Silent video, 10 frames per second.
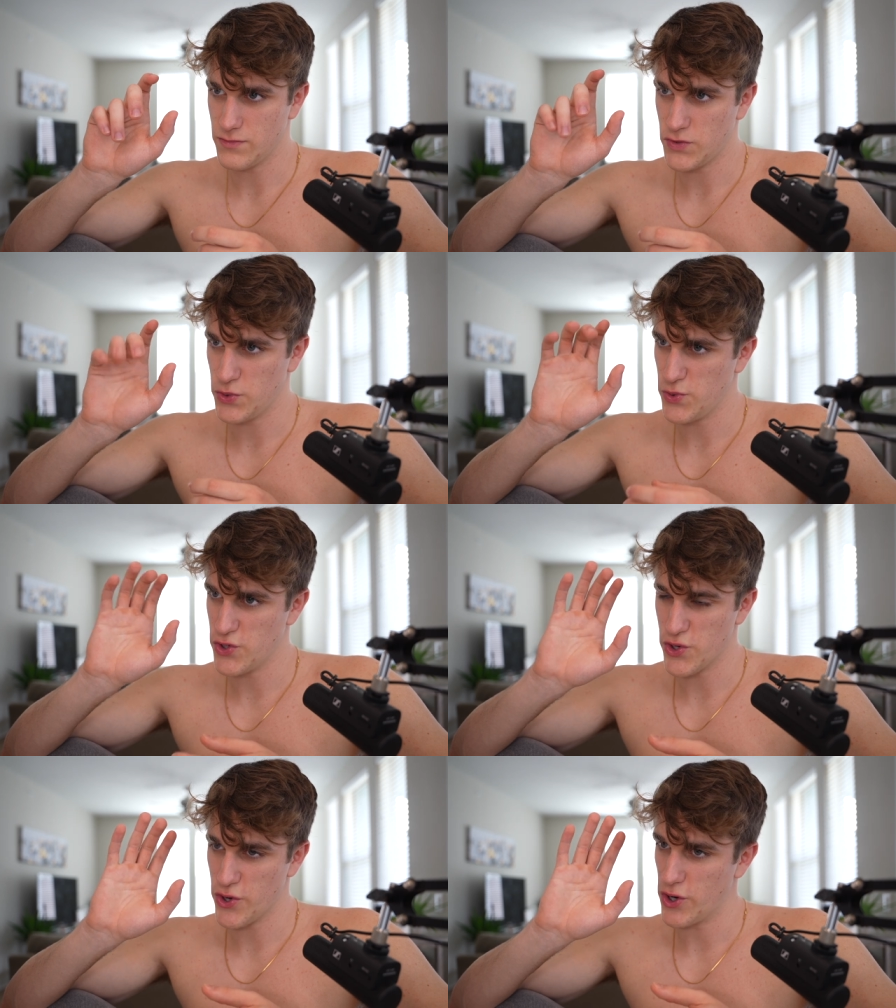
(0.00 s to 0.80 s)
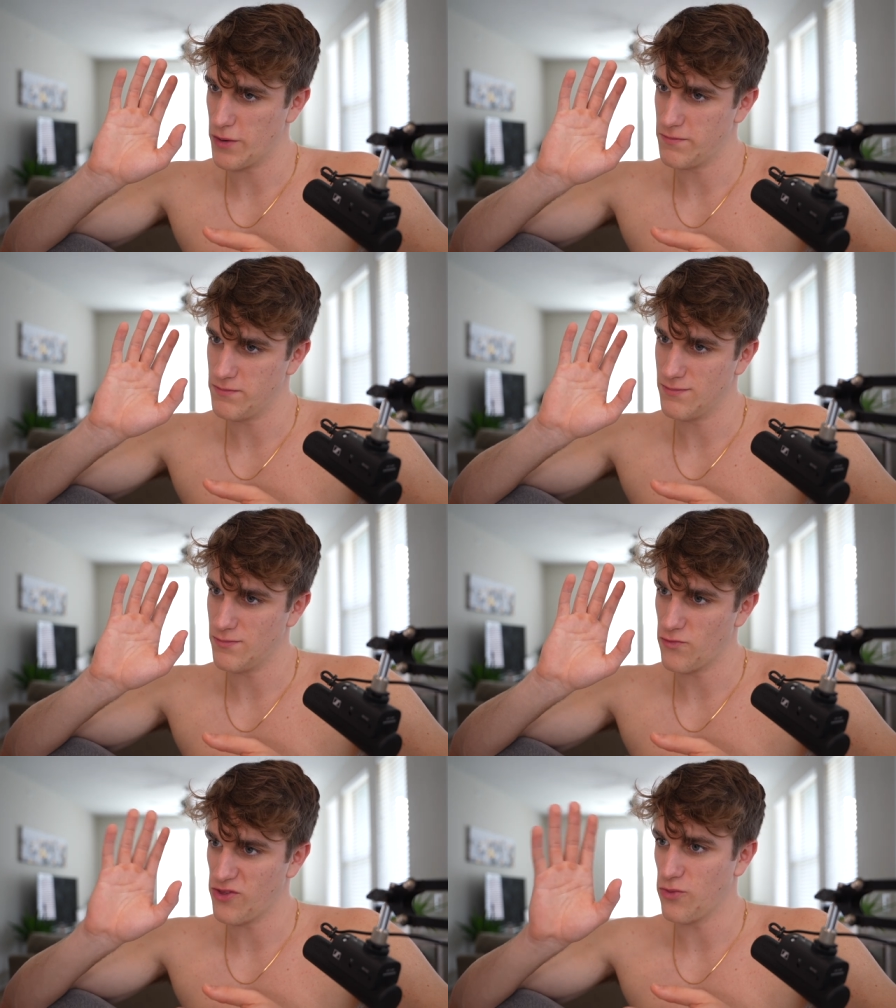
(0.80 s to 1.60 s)
To your
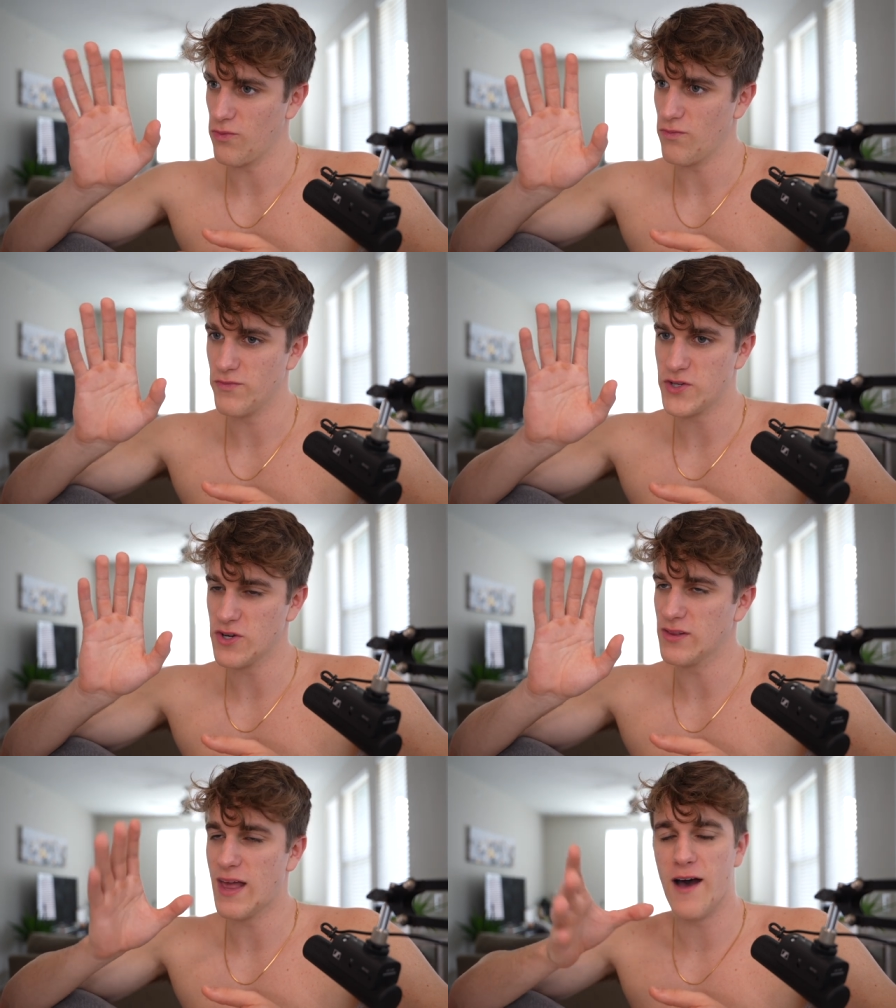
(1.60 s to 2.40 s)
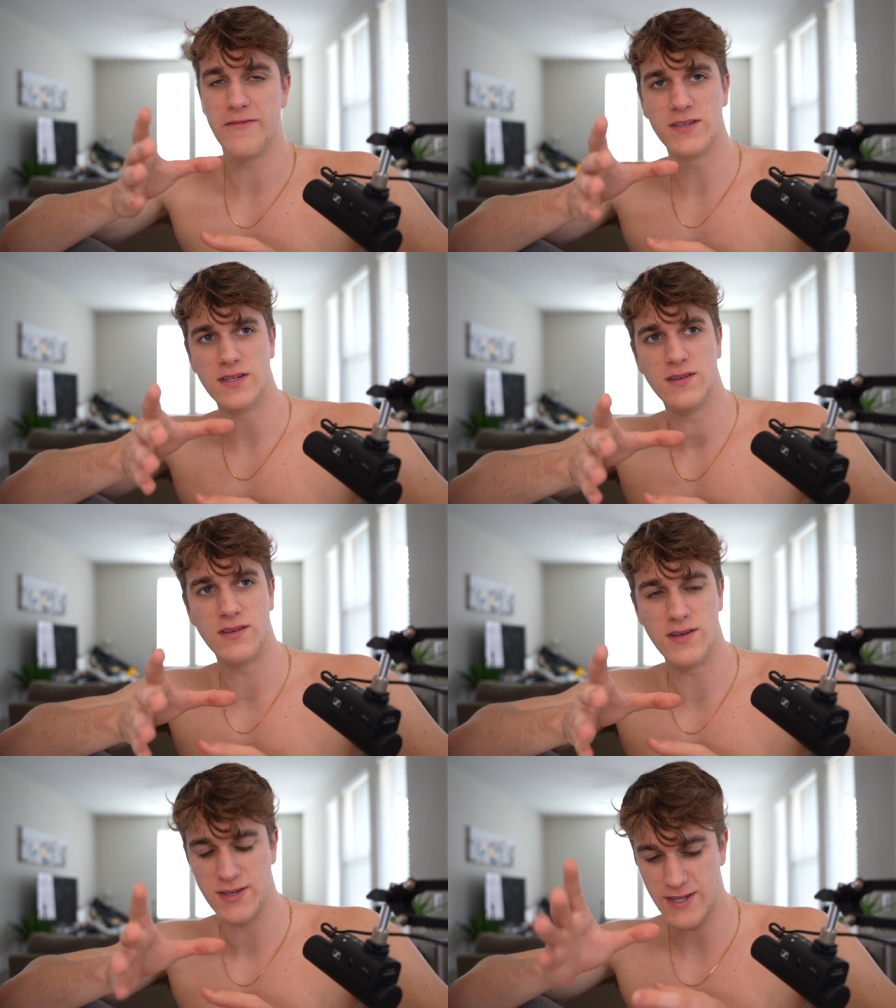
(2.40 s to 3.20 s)
left
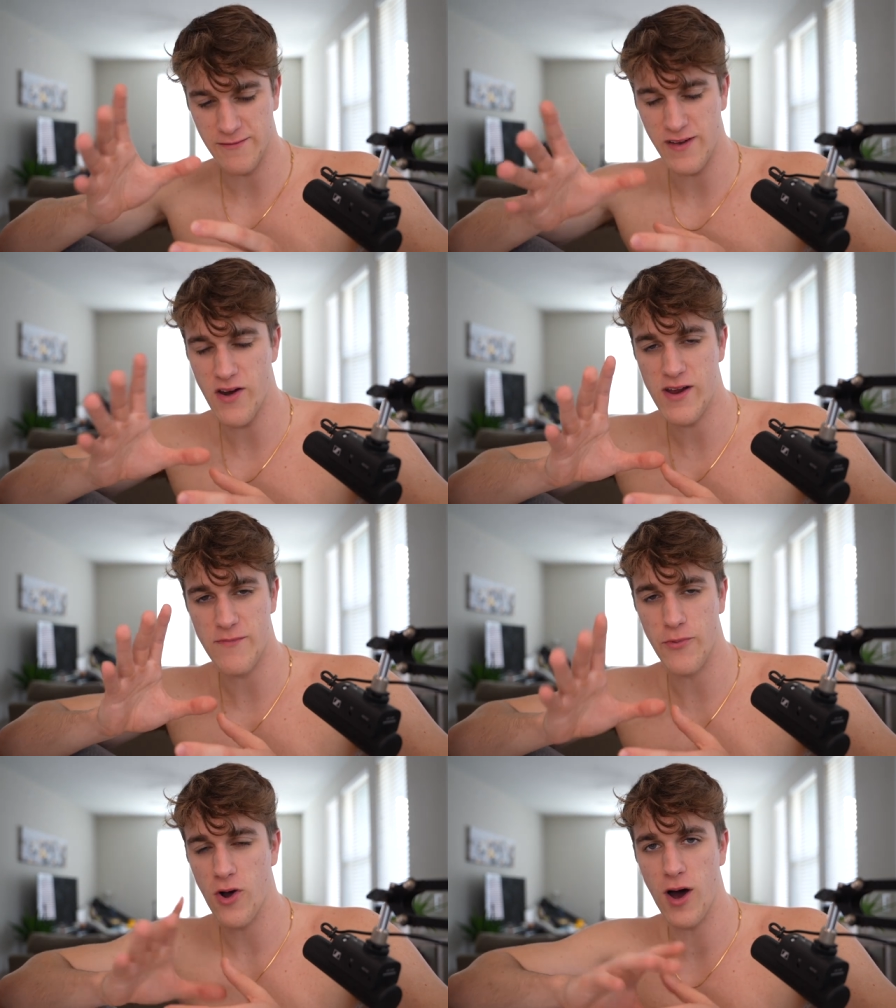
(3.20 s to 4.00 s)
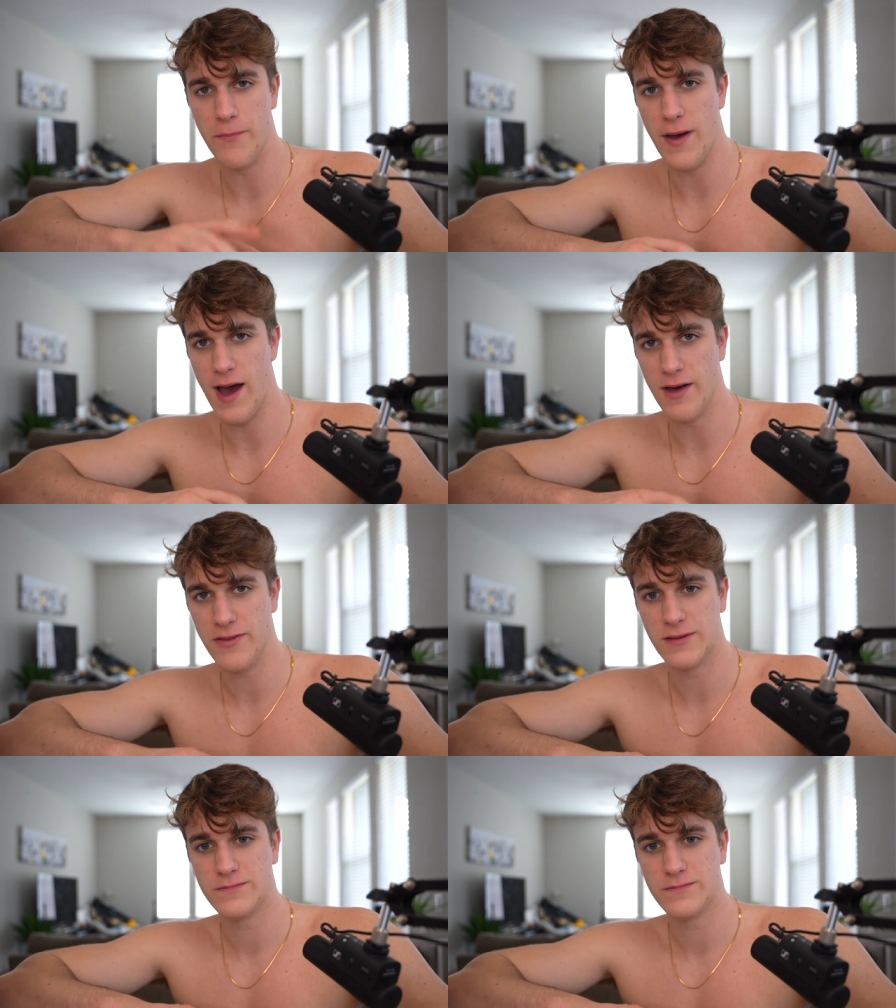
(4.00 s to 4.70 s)
is a very broad path.